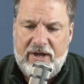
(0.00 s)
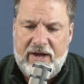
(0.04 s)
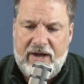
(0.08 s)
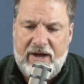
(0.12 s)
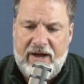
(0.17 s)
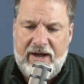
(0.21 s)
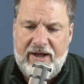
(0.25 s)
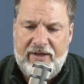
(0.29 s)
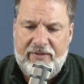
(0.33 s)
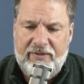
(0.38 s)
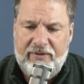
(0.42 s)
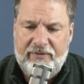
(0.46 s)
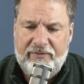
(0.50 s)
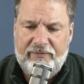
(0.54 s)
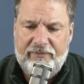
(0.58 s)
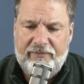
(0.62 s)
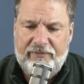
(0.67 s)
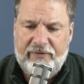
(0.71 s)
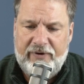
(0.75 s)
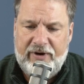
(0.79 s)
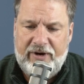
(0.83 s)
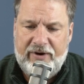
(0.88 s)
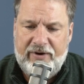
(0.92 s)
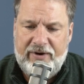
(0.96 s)
On the
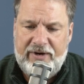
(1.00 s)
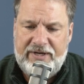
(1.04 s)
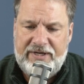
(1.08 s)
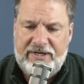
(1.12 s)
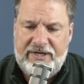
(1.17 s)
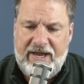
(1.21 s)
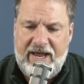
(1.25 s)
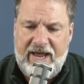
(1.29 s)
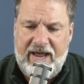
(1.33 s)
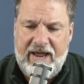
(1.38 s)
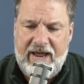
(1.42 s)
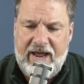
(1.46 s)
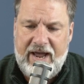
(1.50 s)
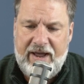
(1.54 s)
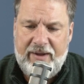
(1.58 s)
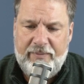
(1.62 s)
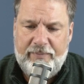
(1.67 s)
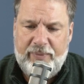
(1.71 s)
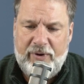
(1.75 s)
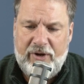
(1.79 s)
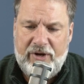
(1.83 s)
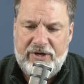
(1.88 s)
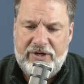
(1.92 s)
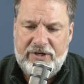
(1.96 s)
very day I
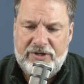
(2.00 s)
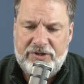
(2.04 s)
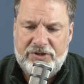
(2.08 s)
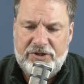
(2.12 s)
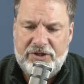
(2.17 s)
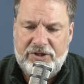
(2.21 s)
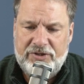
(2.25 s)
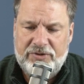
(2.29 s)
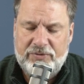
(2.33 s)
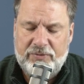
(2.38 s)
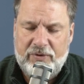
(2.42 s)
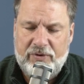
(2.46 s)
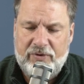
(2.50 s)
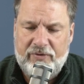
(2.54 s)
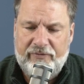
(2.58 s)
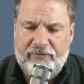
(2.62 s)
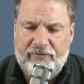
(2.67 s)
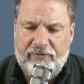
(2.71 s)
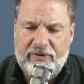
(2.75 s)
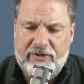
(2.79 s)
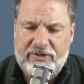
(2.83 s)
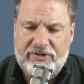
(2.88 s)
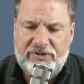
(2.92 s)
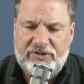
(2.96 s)
punish Israel
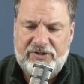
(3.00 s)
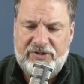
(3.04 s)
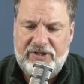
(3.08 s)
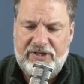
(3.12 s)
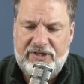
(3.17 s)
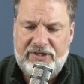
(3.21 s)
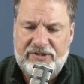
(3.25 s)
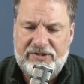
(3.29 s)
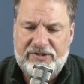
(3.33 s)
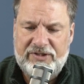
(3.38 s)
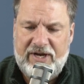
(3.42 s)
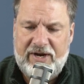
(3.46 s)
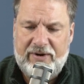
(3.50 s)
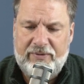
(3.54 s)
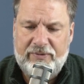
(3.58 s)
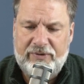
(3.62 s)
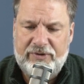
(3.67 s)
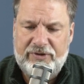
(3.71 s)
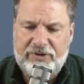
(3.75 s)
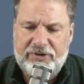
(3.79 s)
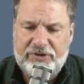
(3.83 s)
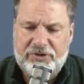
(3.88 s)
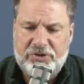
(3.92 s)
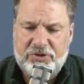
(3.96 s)
for its sins, I
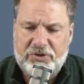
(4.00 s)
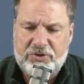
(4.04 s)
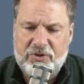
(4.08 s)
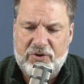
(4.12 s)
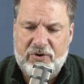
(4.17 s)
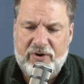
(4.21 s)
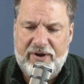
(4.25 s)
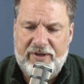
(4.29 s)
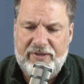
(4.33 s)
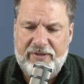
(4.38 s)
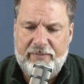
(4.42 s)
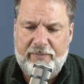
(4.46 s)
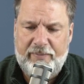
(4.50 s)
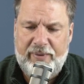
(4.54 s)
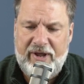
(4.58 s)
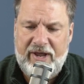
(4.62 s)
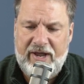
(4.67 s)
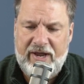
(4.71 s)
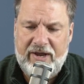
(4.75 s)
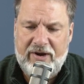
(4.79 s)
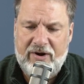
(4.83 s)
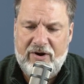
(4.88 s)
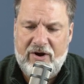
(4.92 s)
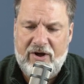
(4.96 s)
will destroy the
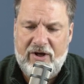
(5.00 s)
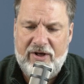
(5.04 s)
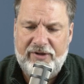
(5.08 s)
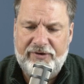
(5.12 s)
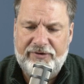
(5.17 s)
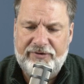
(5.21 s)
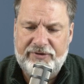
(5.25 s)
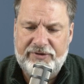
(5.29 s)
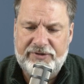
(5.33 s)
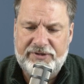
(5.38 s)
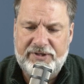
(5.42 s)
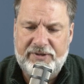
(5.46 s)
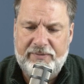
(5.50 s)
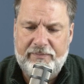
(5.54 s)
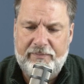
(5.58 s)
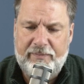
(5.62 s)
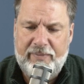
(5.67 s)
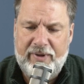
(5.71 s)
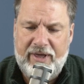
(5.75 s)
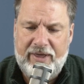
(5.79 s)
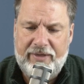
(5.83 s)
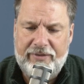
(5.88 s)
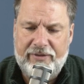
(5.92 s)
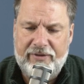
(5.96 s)
pagan altars at
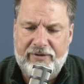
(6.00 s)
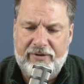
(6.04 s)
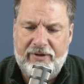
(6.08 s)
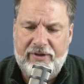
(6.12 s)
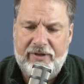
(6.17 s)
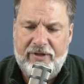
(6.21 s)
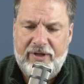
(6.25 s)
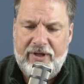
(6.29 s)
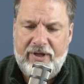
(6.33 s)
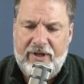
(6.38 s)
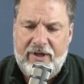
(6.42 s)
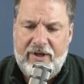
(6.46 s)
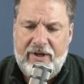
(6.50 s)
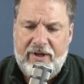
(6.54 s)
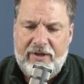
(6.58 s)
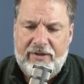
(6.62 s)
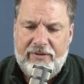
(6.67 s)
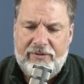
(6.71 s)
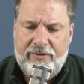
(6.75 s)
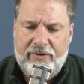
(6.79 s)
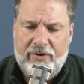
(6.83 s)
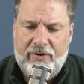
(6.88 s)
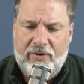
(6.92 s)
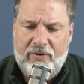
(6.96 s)
Bethel.
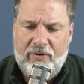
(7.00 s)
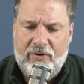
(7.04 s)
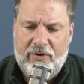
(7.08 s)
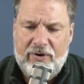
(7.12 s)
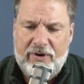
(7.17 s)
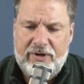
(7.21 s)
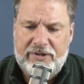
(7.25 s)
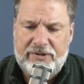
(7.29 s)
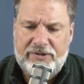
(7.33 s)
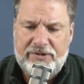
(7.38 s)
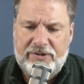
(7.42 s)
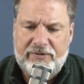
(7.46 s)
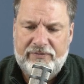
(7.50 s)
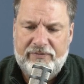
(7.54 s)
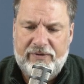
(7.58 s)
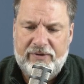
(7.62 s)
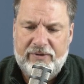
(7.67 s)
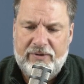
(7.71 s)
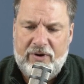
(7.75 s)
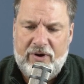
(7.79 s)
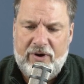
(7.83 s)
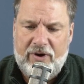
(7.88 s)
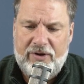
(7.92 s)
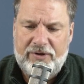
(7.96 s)
The horns of
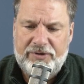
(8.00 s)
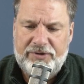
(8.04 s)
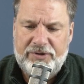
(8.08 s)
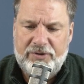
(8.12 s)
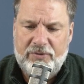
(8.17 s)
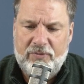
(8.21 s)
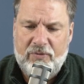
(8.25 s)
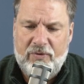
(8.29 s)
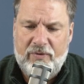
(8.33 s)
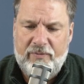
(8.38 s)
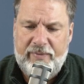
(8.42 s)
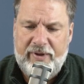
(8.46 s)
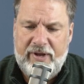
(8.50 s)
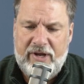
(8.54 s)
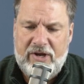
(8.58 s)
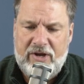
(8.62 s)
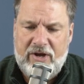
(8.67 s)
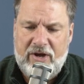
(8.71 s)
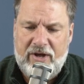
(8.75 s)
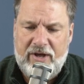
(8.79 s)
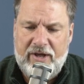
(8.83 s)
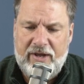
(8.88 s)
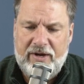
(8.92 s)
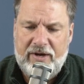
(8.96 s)
the altar will be
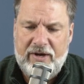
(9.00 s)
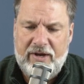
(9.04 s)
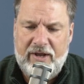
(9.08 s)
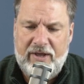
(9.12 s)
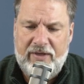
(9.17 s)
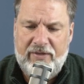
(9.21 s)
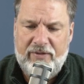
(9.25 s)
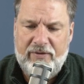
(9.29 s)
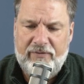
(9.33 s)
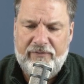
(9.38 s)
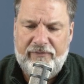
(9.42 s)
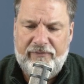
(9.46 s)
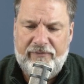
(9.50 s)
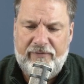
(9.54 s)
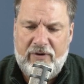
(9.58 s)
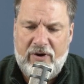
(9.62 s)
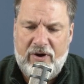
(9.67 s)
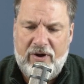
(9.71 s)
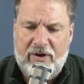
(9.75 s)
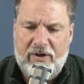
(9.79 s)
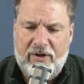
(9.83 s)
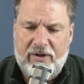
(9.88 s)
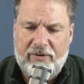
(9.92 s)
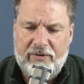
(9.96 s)
cut
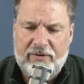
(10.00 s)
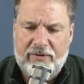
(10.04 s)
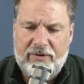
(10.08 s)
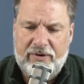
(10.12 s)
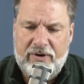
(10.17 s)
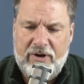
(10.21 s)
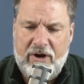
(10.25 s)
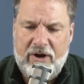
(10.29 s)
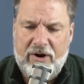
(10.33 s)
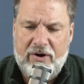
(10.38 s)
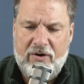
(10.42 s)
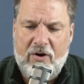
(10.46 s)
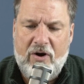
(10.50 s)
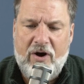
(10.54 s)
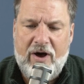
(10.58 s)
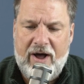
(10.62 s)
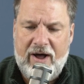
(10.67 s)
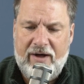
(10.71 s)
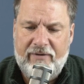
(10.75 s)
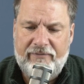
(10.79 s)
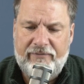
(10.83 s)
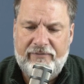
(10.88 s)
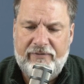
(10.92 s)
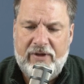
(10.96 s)

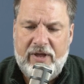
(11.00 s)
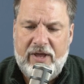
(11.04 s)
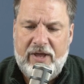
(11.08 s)
off